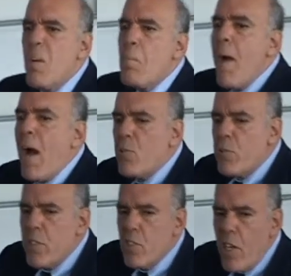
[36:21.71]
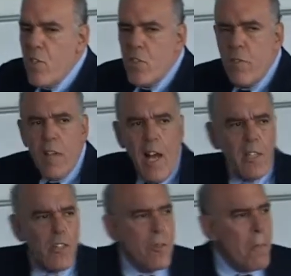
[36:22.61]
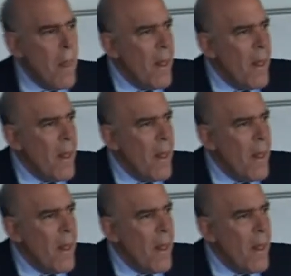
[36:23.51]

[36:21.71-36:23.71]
The democratization of knowledge.